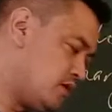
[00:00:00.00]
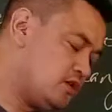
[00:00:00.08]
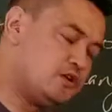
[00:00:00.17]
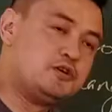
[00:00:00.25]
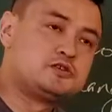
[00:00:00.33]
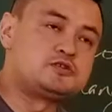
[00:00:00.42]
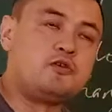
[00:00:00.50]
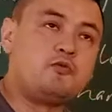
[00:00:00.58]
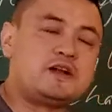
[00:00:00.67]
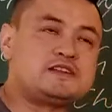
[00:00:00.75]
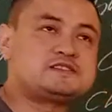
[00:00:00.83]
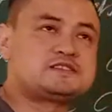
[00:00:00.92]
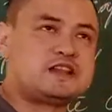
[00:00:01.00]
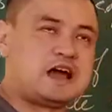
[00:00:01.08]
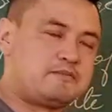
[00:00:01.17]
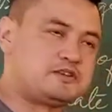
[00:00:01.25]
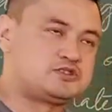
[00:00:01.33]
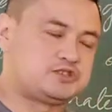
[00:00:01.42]
So what is
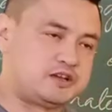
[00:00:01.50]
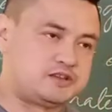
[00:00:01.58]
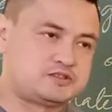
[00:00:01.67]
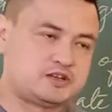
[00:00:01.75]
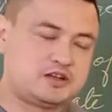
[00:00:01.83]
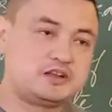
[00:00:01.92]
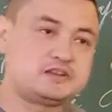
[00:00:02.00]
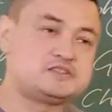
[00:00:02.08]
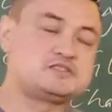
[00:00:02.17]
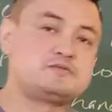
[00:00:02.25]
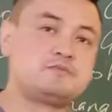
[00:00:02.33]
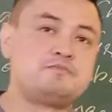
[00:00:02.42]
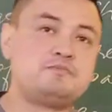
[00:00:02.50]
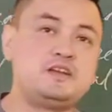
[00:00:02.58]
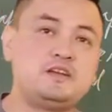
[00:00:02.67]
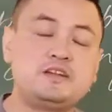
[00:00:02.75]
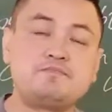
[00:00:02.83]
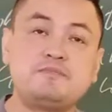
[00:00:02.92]
climate change? It is
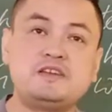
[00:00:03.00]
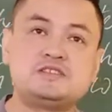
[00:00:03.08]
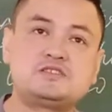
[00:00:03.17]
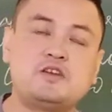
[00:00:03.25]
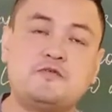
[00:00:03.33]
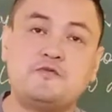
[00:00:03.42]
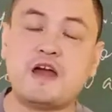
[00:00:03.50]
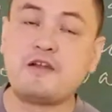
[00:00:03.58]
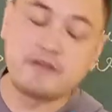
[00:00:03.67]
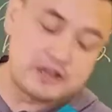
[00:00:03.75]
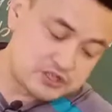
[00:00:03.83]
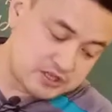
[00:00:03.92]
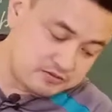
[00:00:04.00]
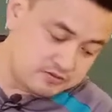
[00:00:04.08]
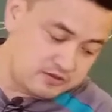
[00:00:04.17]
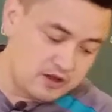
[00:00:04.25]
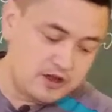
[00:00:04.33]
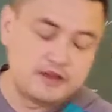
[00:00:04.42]
it means the variation
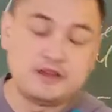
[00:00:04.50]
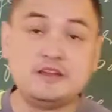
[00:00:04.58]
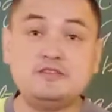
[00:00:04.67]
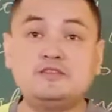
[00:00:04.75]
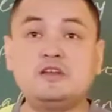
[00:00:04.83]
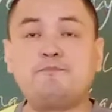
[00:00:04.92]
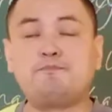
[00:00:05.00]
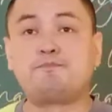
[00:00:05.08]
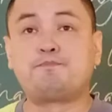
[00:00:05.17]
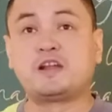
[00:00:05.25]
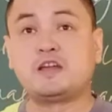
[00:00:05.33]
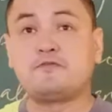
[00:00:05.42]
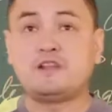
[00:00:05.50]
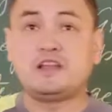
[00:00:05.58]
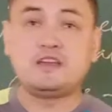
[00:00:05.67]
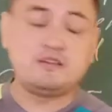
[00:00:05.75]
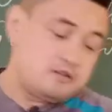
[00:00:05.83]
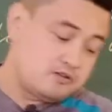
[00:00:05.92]
in the
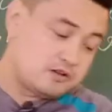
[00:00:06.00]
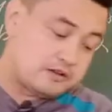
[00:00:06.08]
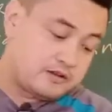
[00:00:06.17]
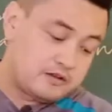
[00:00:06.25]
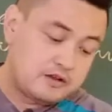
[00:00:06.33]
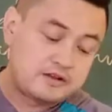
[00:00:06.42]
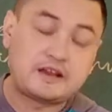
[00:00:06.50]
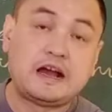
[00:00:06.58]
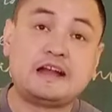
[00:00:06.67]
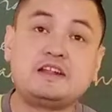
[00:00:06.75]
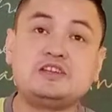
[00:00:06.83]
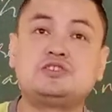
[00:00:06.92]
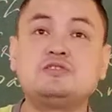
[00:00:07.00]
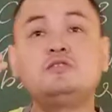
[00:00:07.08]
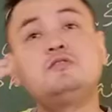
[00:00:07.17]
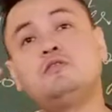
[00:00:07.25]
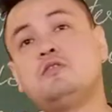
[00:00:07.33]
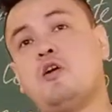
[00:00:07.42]
prevailing
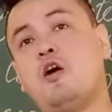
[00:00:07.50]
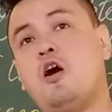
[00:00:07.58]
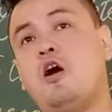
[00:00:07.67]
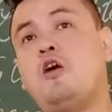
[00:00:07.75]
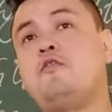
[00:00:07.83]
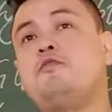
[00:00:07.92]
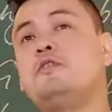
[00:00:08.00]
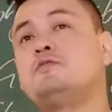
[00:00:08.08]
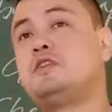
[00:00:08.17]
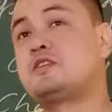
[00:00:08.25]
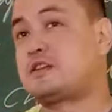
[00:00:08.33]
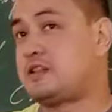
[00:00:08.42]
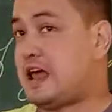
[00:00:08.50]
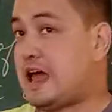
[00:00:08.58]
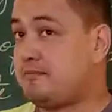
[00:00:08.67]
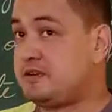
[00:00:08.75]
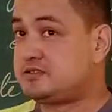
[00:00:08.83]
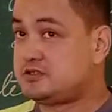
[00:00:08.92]
condition of the
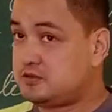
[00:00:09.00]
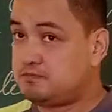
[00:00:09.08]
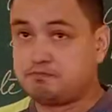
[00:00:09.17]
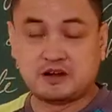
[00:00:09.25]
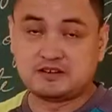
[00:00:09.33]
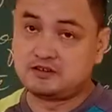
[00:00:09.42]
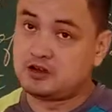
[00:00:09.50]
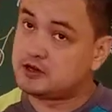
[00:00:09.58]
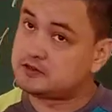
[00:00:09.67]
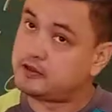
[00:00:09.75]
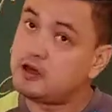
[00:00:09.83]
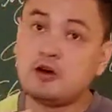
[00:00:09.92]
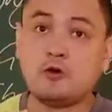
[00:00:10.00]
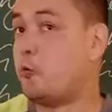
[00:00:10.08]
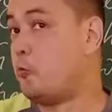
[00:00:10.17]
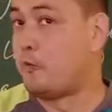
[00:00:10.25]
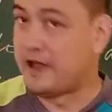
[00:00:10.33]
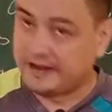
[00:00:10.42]
climate but not the
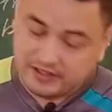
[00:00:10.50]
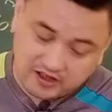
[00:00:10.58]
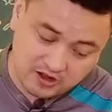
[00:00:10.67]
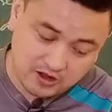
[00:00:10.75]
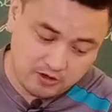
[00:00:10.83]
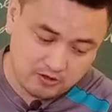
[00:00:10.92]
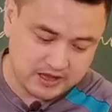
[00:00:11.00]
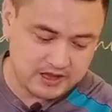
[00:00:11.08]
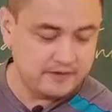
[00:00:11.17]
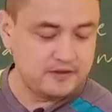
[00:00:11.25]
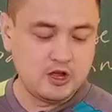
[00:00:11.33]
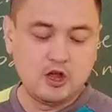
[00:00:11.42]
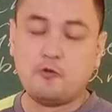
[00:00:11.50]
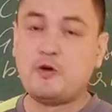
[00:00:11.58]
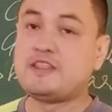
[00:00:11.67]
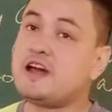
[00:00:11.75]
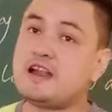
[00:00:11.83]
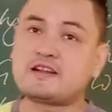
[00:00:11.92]
weather, okay?
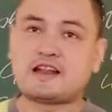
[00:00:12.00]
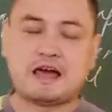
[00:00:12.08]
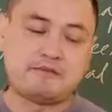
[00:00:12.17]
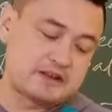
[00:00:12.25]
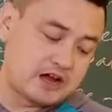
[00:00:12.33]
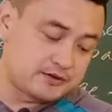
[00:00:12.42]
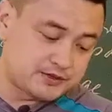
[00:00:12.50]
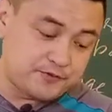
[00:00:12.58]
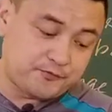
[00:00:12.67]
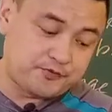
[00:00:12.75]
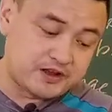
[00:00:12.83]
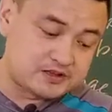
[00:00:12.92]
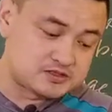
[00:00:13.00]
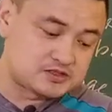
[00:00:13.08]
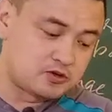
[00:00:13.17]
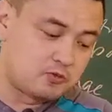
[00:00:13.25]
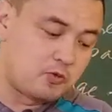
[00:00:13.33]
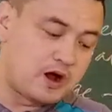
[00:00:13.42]
Weather and climate are different. So
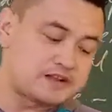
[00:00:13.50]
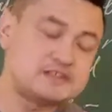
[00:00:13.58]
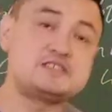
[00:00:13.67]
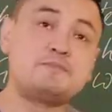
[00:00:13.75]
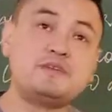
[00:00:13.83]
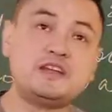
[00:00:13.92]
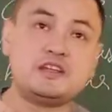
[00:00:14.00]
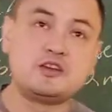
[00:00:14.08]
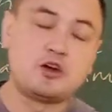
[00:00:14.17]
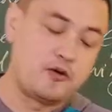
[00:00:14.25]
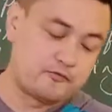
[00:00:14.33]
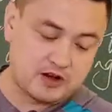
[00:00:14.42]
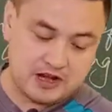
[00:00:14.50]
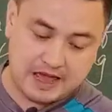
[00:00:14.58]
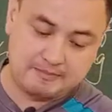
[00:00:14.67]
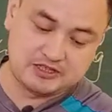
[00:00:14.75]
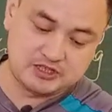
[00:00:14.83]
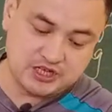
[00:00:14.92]
what is the meaning of
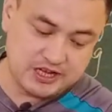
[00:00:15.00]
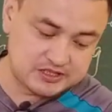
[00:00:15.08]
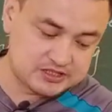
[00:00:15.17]
climate change?